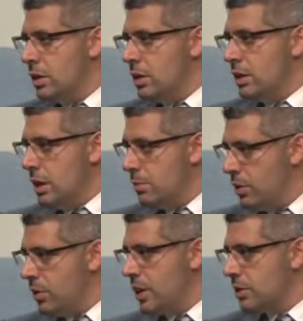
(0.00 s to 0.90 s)
they
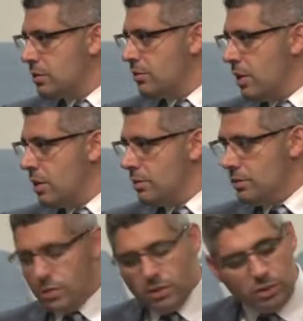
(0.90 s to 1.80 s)
put things in front of
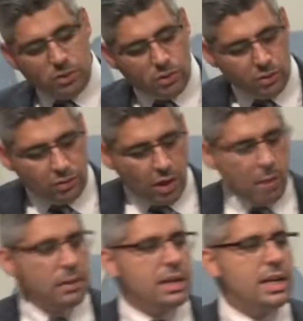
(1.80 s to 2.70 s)
you that you don't
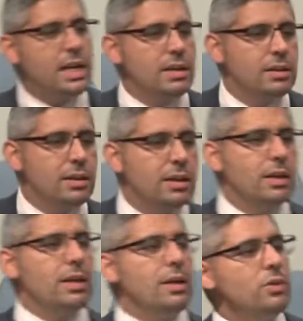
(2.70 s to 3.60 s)
normally eat.
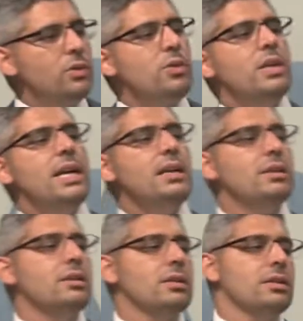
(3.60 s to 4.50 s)
You eat
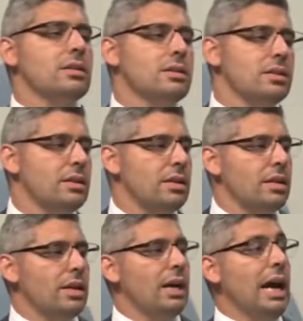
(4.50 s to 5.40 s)
it,
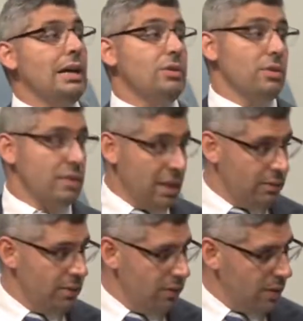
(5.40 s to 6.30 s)
and you're
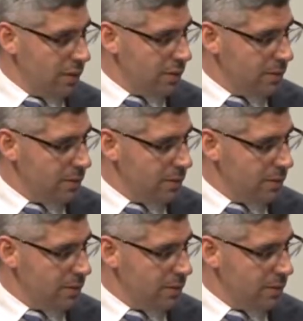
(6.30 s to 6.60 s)
thankful for it.